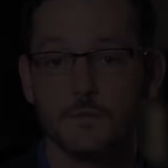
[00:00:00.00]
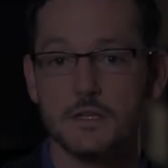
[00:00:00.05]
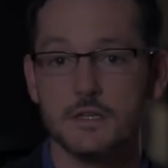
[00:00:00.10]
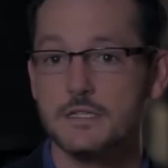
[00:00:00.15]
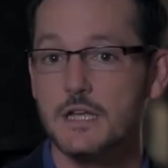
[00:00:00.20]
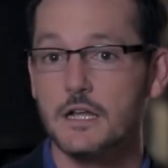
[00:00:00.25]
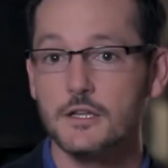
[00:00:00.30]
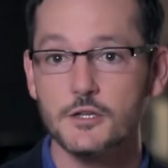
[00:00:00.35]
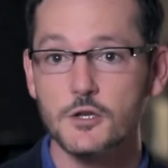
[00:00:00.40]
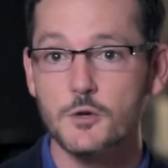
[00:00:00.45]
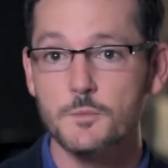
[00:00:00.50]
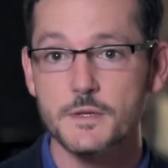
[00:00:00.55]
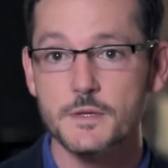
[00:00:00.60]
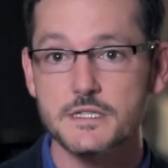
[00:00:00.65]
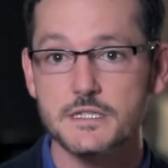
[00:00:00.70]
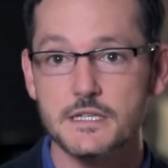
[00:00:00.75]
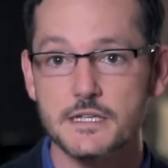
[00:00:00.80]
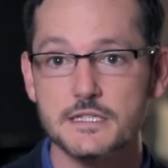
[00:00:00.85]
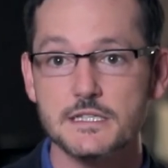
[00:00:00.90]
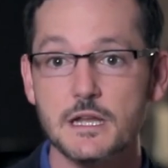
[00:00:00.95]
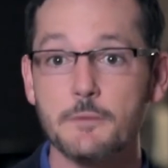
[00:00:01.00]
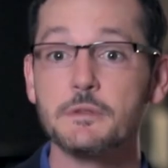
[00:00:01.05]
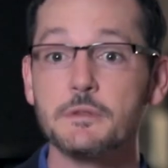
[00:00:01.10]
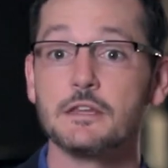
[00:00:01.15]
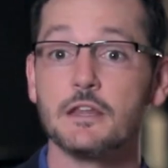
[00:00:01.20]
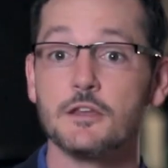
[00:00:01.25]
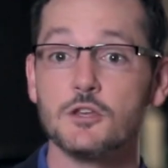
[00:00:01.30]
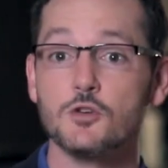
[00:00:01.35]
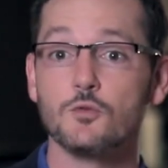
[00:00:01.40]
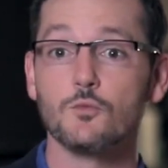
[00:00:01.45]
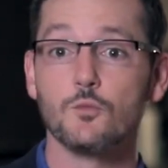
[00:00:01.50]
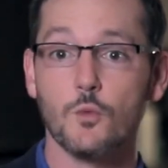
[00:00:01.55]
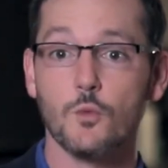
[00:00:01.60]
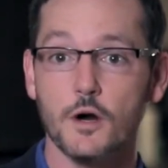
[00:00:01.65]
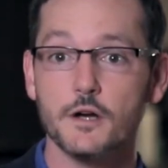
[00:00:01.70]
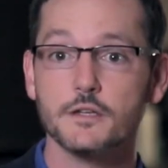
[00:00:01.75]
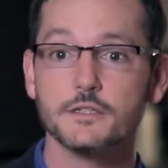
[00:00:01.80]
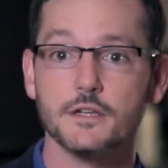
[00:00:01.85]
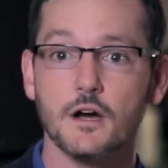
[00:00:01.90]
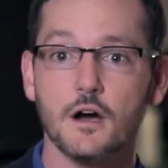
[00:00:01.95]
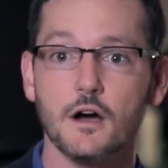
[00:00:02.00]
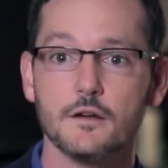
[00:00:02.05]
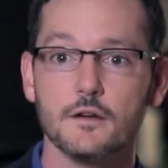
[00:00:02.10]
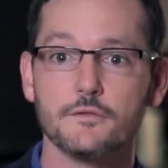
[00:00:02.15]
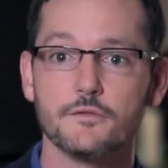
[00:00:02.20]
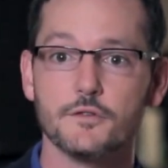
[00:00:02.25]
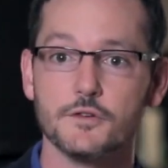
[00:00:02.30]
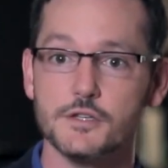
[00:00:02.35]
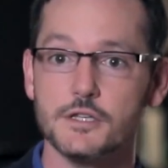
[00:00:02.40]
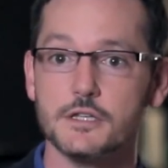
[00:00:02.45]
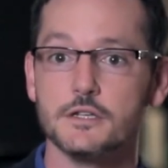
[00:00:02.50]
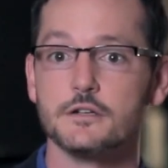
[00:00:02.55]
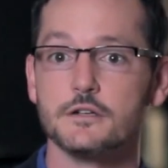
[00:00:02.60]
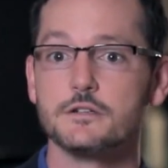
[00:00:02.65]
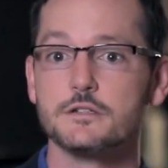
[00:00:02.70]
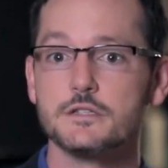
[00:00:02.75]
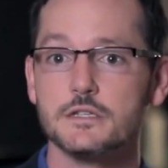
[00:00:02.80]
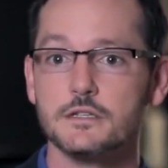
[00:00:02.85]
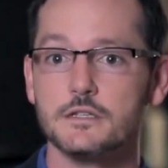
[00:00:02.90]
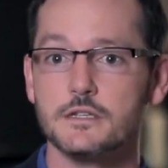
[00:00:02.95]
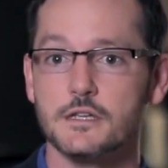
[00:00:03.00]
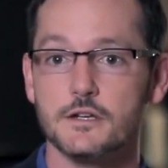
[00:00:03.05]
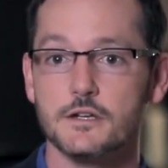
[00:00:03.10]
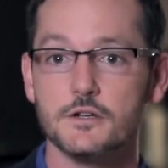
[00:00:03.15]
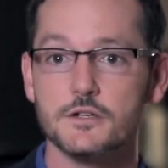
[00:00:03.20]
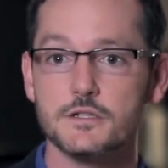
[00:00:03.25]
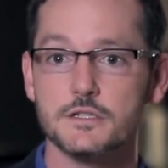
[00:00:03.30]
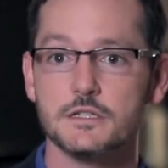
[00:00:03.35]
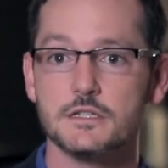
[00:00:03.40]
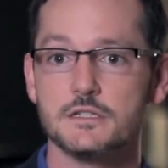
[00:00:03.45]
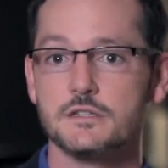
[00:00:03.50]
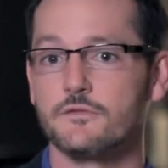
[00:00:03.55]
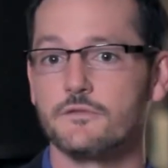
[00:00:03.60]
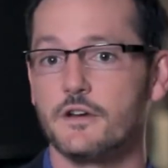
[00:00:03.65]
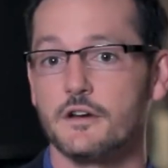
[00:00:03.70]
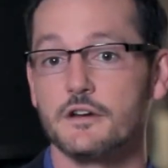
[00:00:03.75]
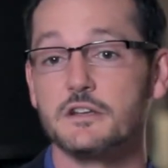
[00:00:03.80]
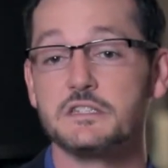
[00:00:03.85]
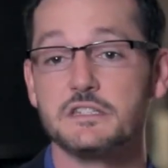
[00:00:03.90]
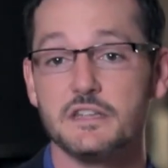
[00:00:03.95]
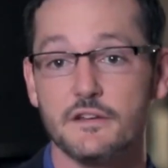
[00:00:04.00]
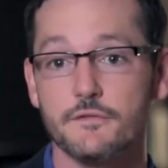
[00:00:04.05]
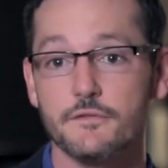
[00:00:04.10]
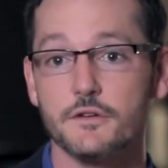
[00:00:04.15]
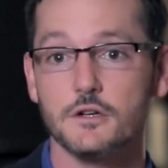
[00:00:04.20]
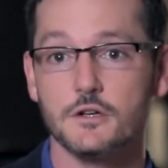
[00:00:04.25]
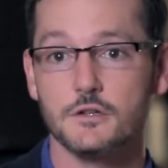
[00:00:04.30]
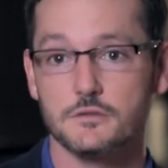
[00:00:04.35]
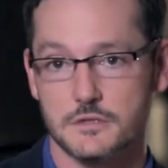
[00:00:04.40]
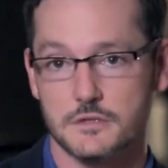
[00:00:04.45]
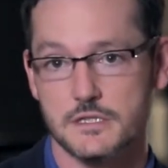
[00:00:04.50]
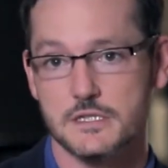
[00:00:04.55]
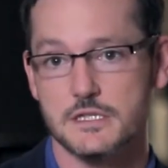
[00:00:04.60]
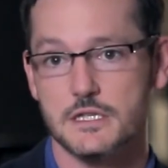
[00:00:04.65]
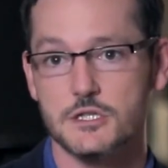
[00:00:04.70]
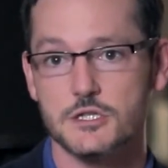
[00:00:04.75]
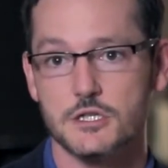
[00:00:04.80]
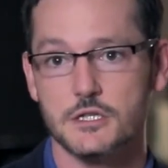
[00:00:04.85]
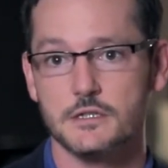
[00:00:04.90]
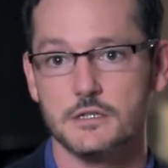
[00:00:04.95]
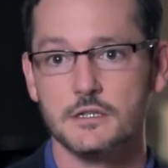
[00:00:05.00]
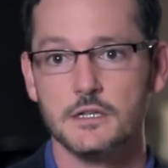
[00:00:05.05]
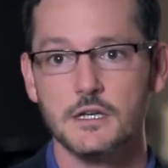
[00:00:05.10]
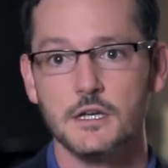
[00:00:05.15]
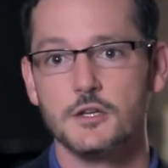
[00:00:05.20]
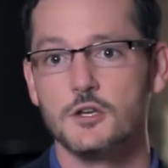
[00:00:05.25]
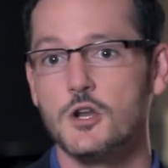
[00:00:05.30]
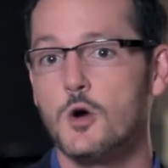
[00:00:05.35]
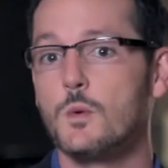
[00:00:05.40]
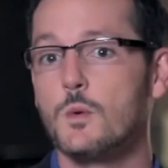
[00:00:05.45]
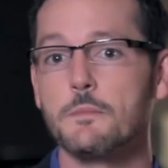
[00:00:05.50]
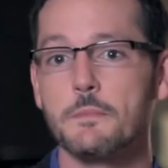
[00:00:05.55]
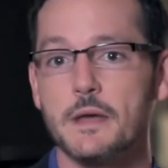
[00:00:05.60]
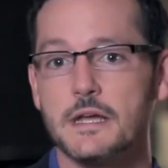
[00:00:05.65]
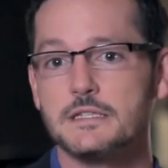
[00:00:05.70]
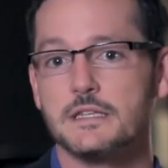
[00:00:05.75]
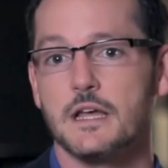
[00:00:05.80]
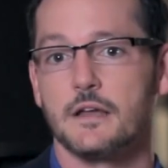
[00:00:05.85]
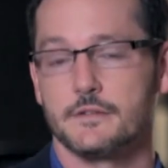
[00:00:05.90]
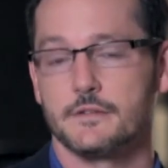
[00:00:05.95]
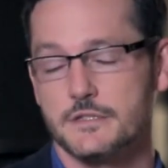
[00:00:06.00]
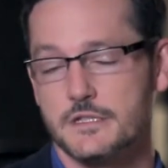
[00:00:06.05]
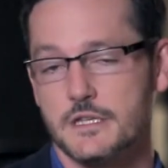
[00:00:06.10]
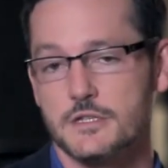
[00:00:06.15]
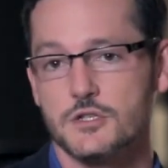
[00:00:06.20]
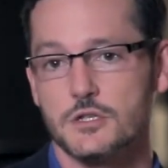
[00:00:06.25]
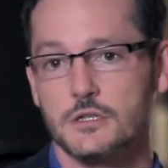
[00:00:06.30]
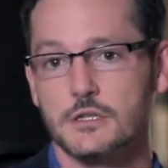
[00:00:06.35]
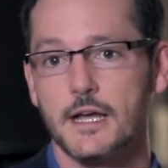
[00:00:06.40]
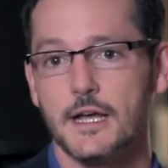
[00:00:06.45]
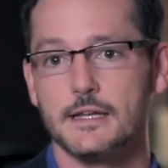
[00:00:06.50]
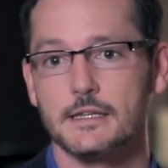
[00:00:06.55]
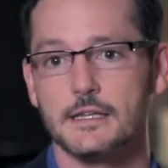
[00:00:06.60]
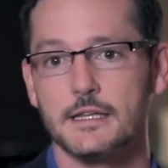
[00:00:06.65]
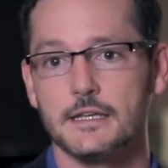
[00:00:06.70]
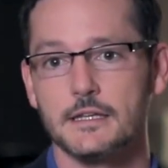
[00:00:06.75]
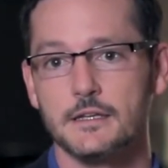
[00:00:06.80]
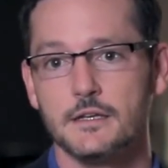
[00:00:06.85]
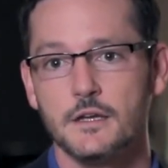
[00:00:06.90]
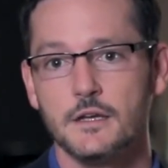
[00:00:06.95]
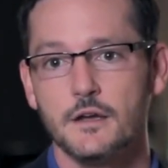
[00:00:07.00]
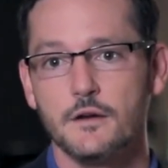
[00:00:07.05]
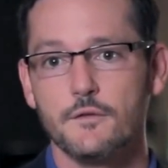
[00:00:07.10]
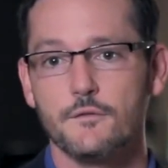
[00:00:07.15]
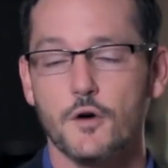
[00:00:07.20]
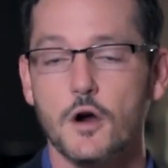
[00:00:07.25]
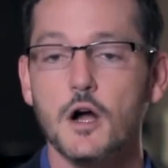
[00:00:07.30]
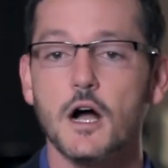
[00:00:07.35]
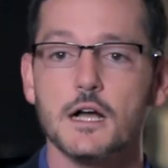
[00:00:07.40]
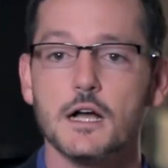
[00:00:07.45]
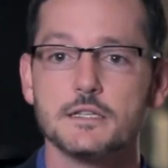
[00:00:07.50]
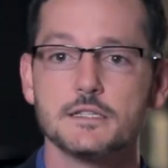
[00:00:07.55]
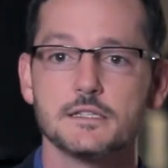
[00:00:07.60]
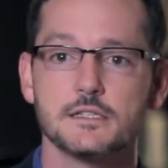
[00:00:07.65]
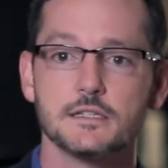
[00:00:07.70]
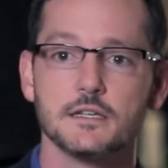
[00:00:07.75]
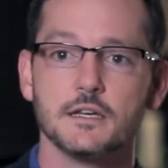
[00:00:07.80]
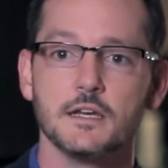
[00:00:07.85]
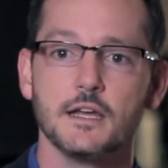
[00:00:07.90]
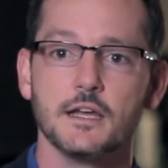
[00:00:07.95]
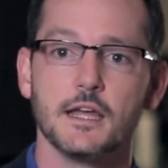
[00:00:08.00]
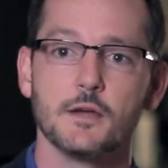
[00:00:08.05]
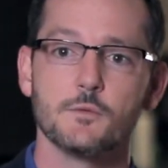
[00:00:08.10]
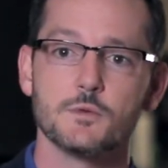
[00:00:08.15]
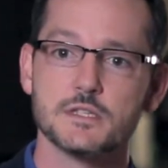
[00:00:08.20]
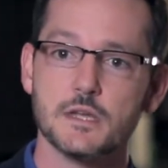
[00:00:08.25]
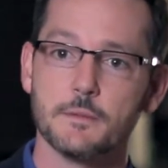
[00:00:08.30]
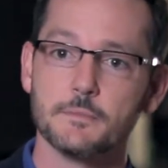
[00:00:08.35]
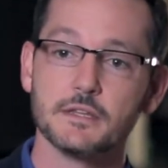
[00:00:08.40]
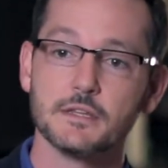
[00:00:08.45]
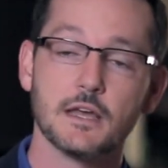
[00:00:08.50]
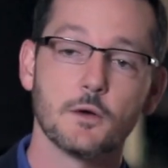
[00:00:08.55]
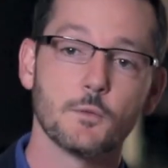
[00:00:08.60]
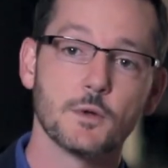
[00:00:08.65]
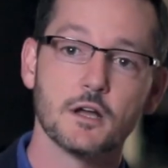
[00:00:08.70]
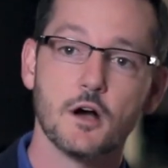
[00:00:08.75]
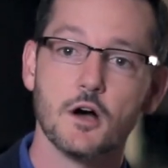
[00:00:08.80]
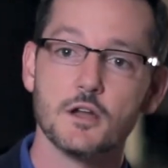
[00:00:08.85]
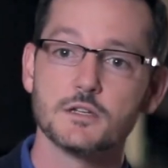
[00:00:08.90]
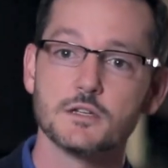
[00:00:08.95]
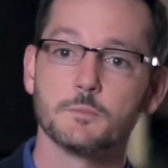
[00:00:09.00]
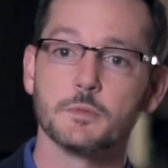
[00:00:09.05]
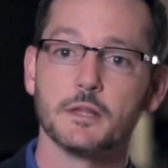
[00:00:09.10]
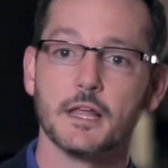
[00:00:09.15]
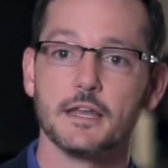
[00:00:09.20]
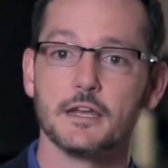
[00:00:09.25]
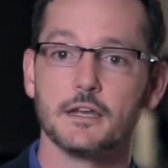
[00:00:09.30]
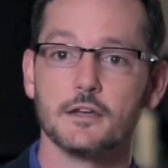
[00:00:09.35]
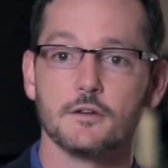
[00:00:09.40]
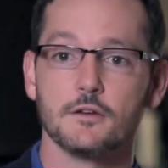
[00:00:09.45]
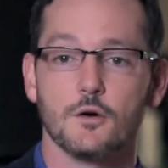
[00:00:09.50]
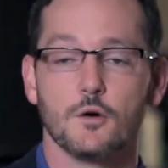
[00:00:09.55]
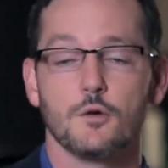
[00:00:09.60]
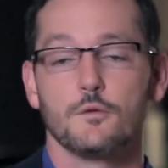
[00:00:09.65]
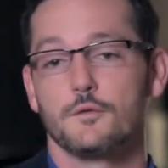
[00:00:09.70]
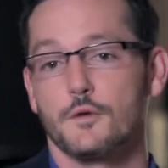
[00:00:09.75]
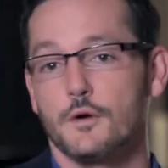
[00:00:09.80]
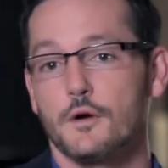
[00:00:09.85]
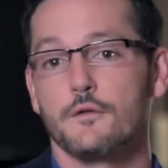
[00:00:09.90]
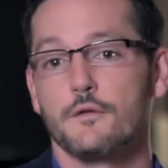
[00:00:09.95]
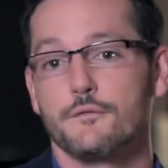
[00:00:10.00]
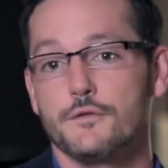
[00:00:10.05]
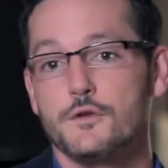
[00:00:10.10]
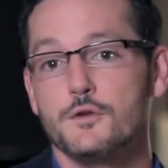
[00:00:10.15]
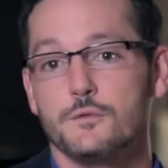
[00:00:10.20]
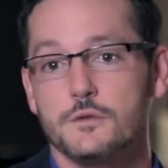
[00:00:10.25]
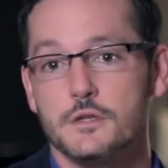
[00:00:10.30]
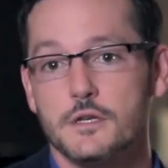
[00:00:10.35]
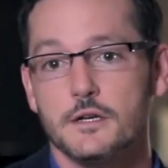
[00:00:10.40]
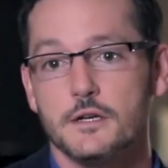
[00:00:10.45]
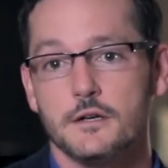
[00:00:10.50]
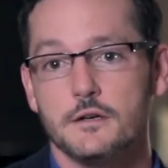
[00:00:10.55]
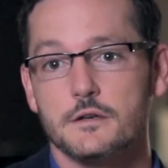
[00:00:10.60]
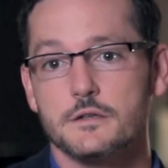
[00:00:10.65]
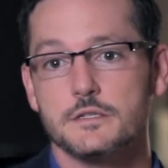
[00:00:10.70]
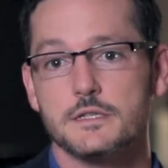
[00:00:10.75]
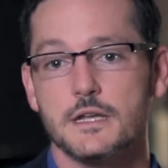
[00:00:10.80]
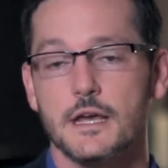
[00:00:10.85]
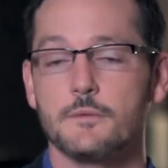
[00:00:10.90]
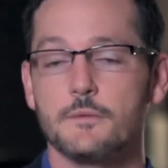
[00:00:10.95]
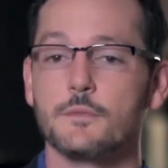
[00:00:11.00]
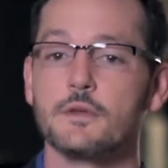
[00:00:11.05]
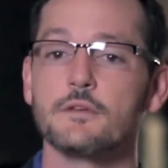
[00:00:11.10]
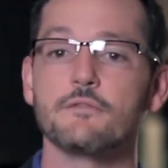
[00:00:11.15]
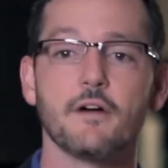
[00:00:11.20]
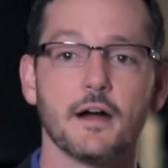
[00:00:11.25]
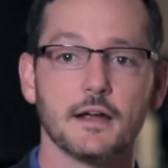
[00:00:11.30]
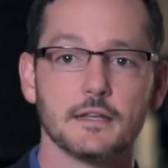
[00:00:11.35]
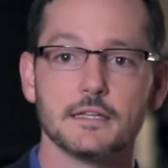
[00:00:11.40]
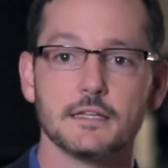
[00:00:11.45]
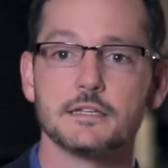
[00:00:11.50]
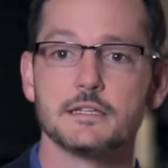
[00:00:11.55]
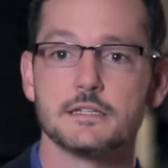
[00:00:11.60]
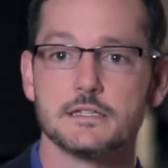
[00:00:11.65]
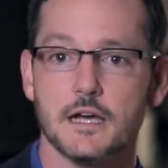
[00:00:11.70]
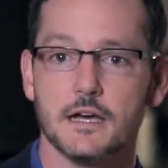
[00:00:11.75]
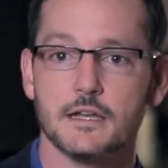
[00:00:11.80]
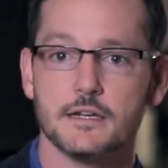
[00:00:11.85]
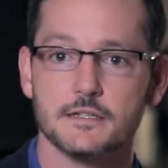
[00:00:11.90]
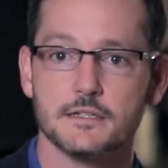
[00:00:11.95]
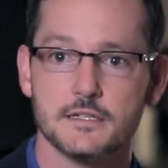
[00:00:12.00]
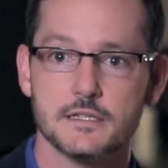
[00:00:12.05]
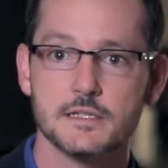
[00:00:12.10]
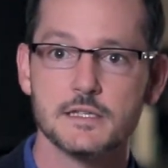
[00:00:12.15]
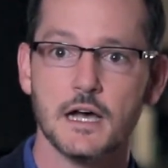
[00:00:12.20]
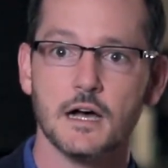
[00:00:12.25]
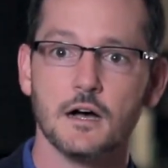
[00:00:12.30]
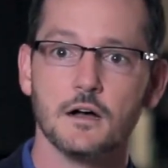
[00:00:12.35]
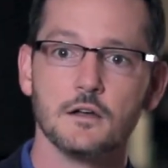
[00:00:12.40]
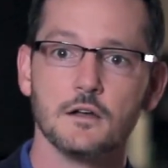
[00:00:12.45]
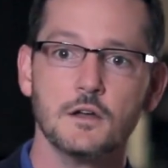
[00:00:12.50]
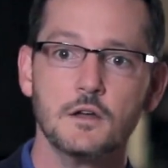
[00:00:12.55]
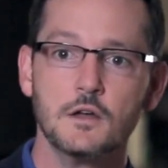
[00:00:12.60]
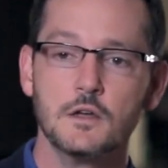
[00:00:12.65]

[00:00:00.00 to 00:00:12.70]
Selling your business, something that you worked on for years and years, is a very difficult decision. No one makes that decision lightly. For us, it was something that we contemplated over a few years, and we finally decided to sell.